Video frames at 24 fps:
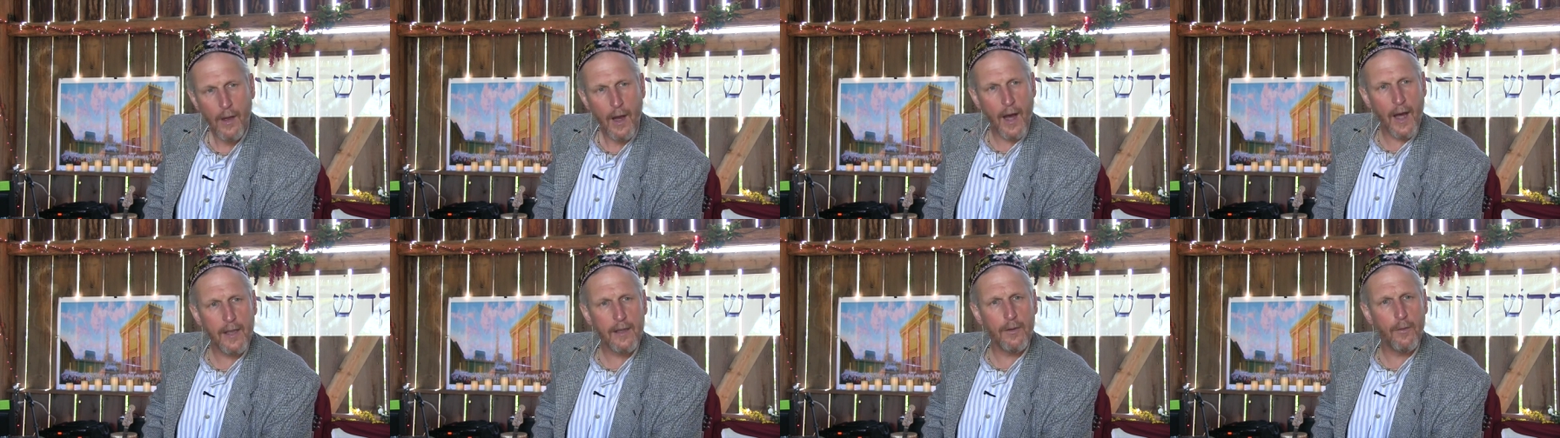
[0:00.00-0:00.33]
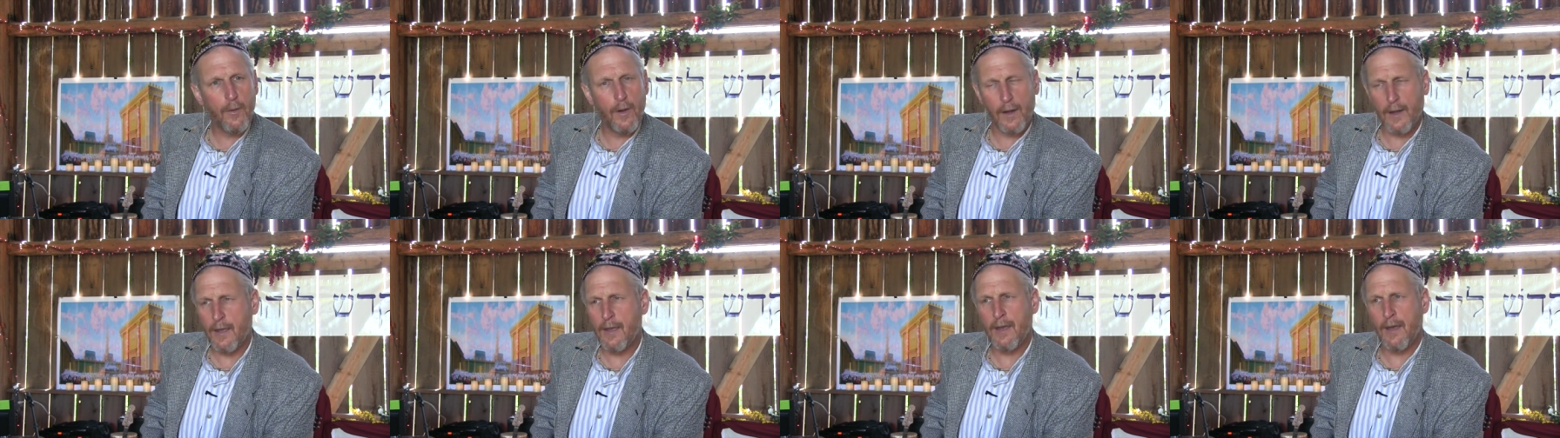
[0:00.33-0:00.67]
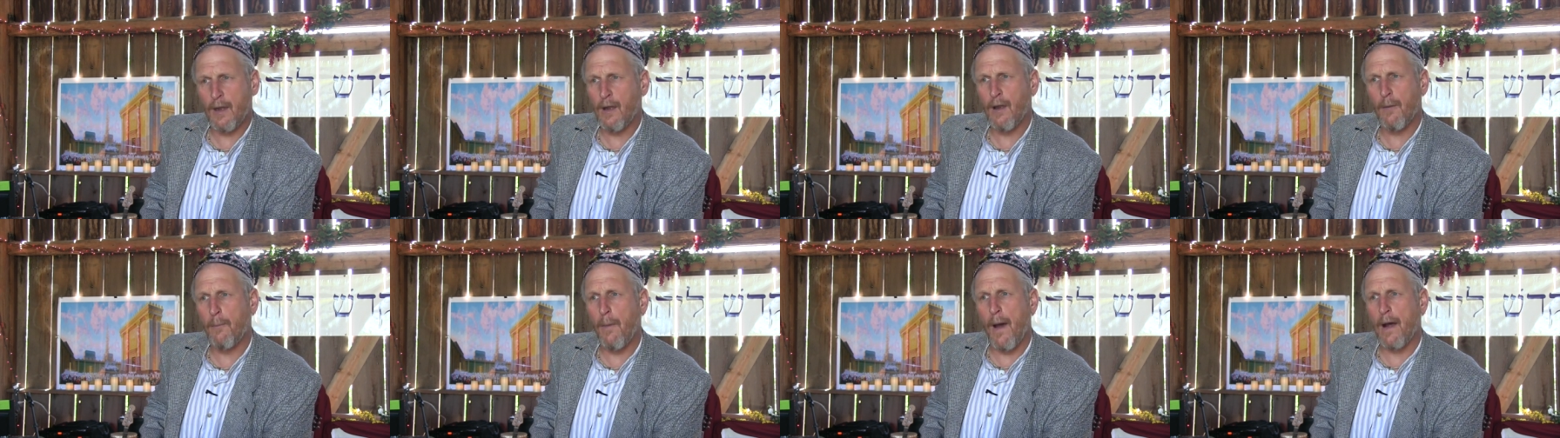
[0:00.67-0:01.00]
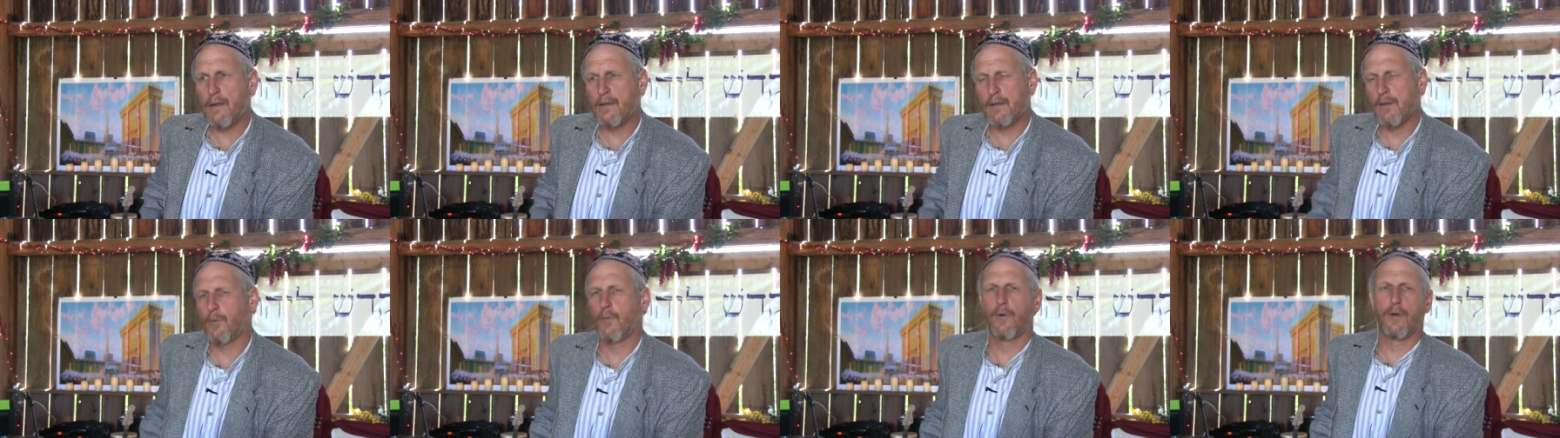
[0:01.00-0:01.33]
I don't want to hear
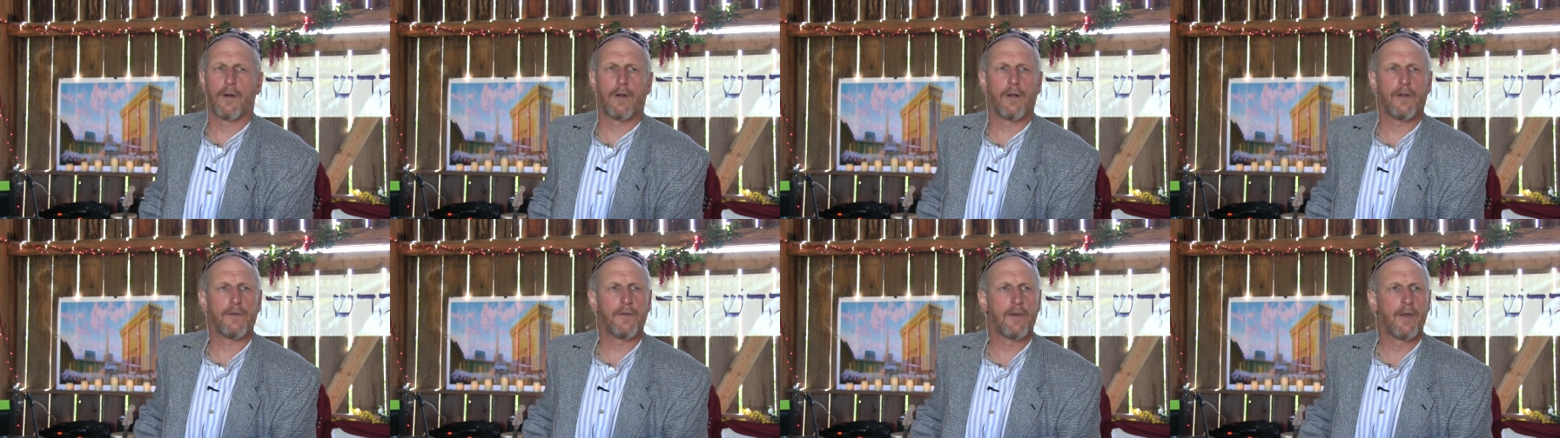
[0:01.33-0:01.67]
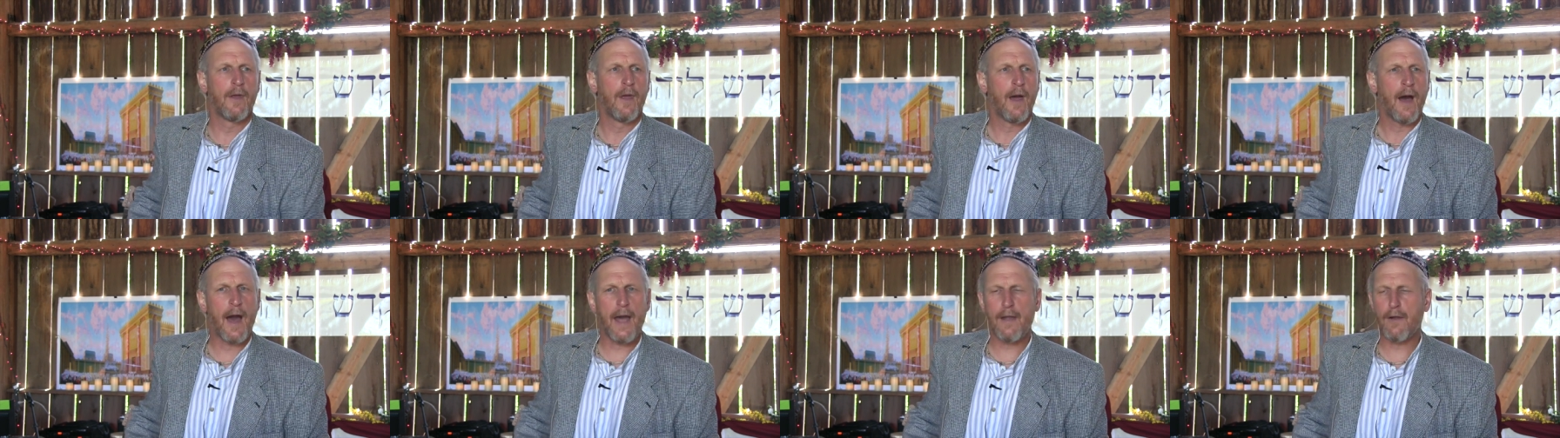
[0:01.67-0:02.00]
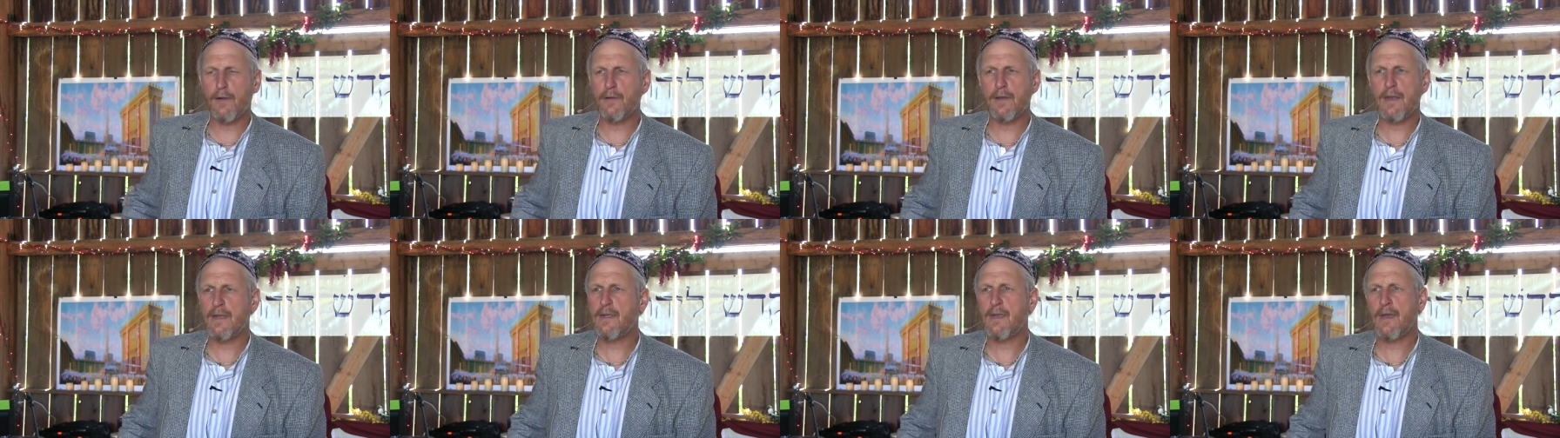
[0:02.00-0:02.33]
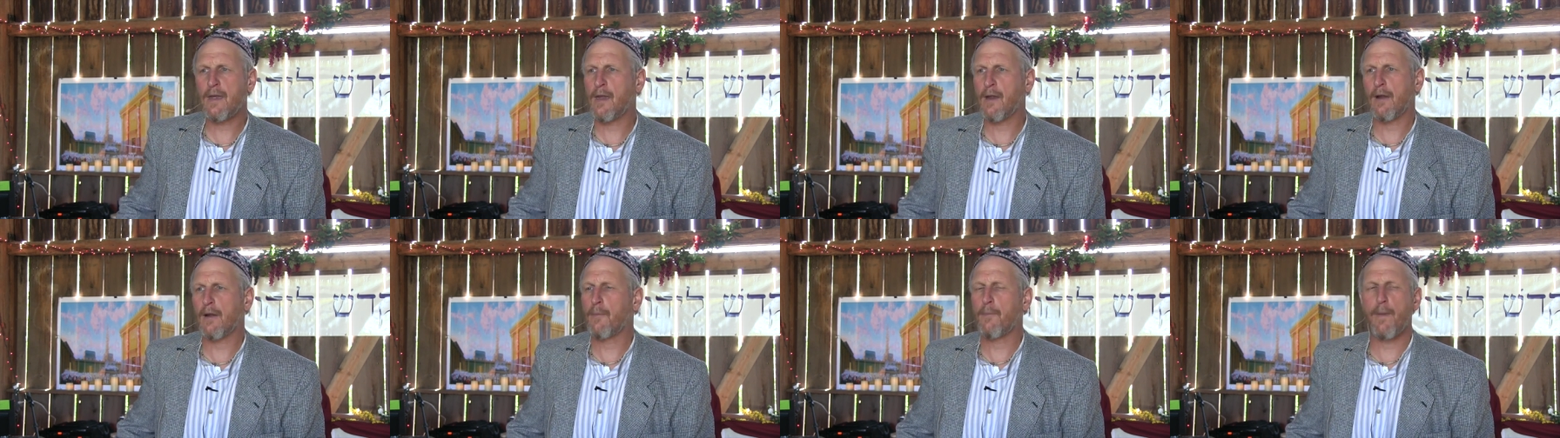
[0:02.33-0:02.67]
about the world. I don't need
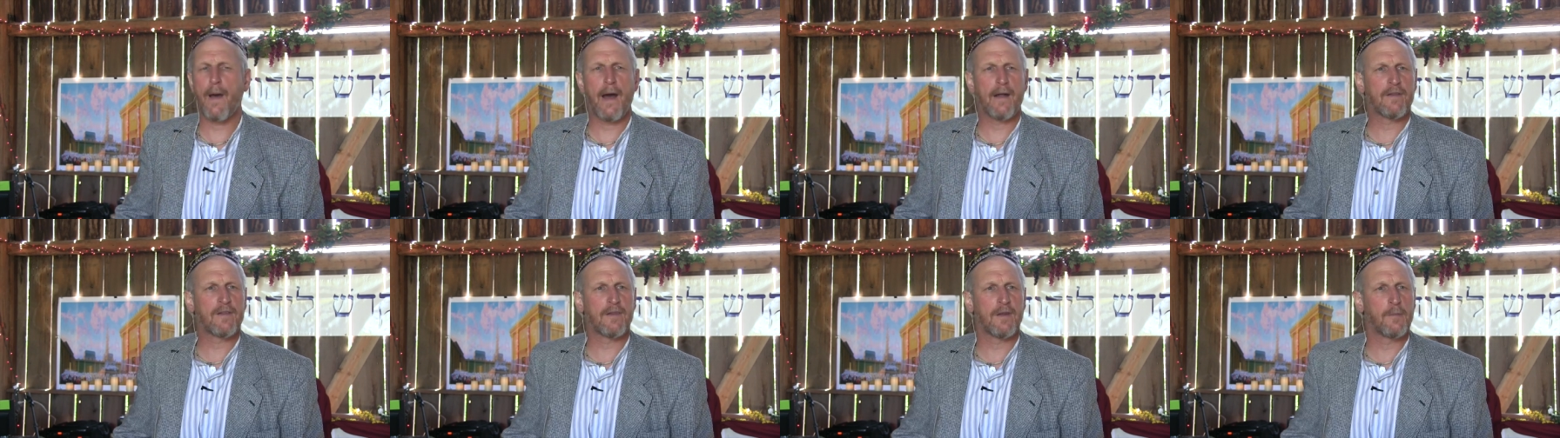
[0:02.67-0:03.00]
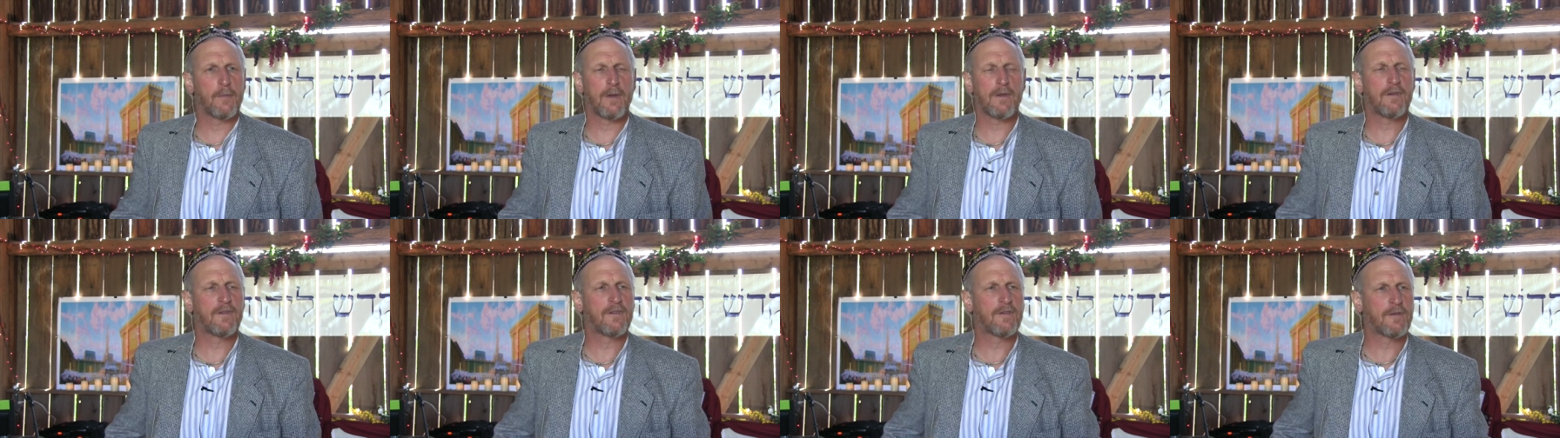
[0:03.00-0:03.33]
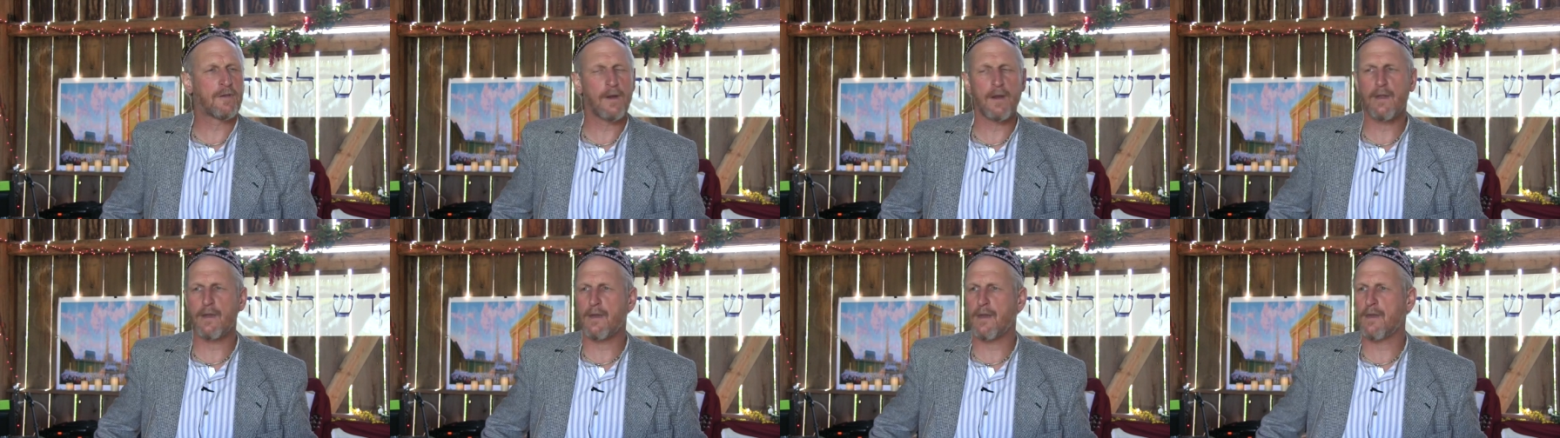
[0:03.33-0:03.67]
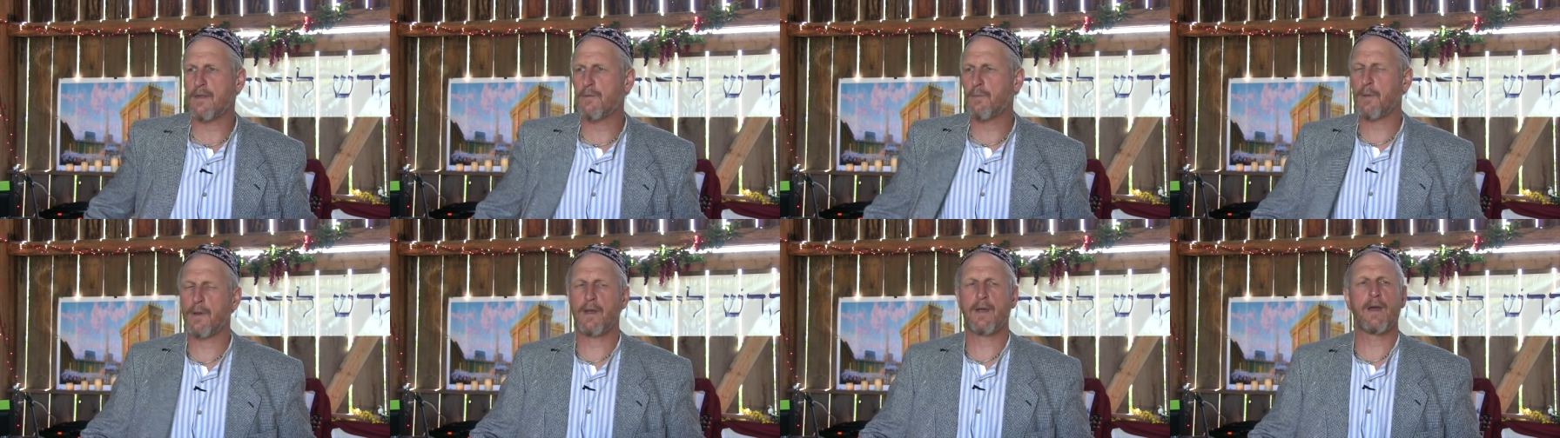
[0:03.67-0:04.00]
to hear about somebody's tree that
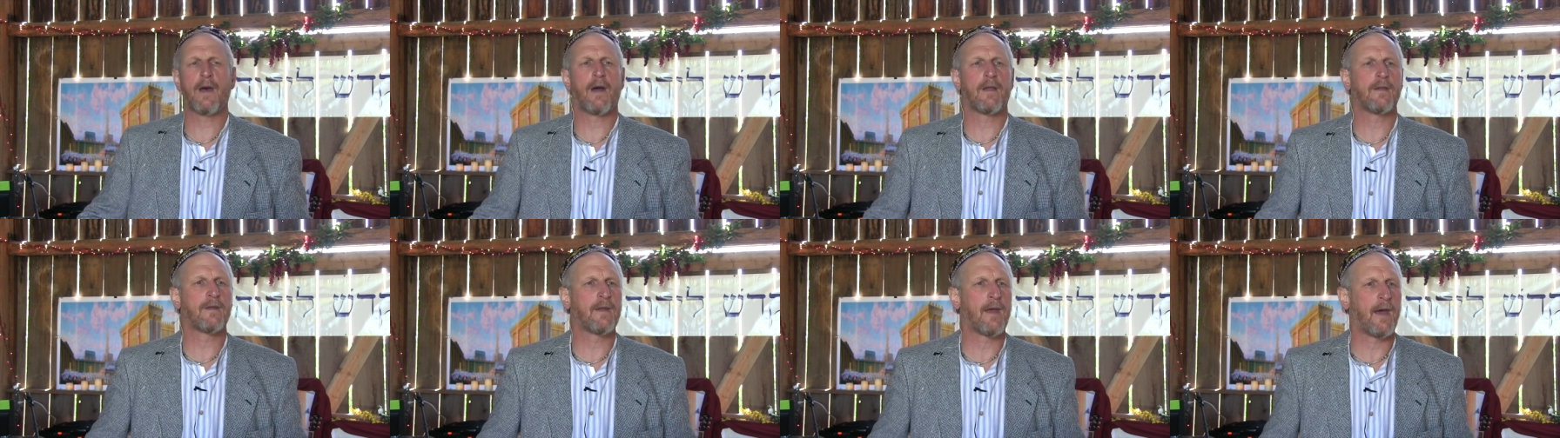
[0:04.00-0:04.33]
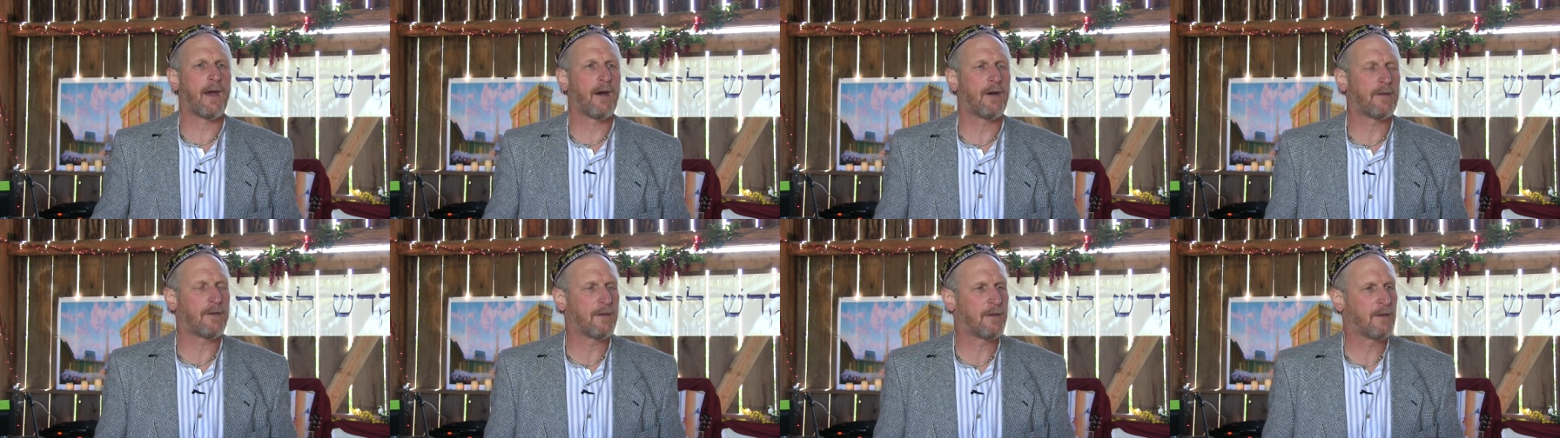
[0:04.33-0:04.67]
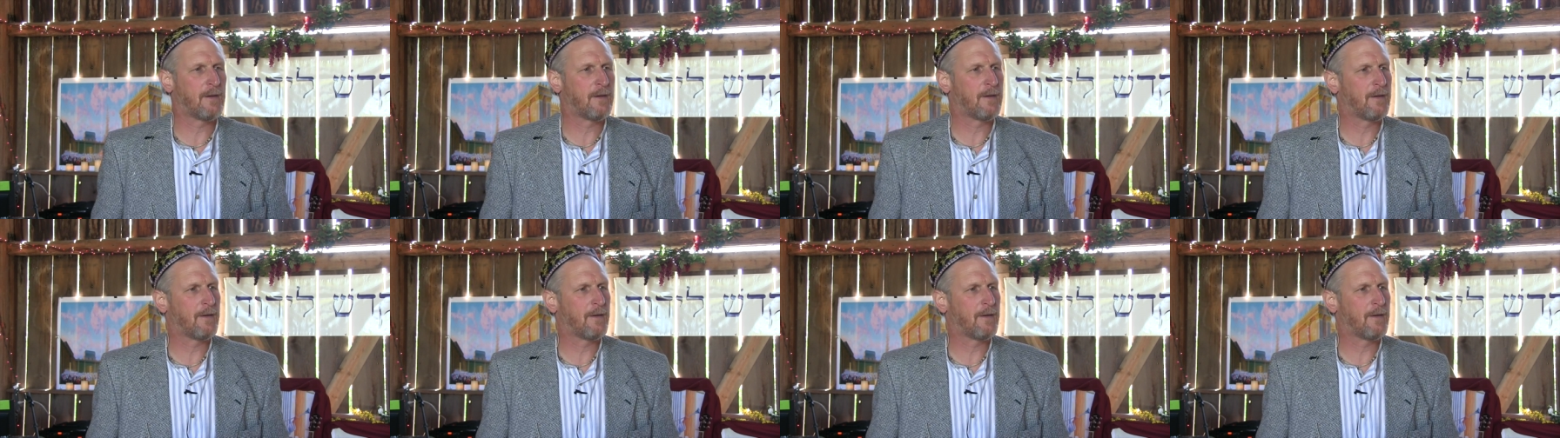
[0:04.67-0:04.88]
needs to be cut down.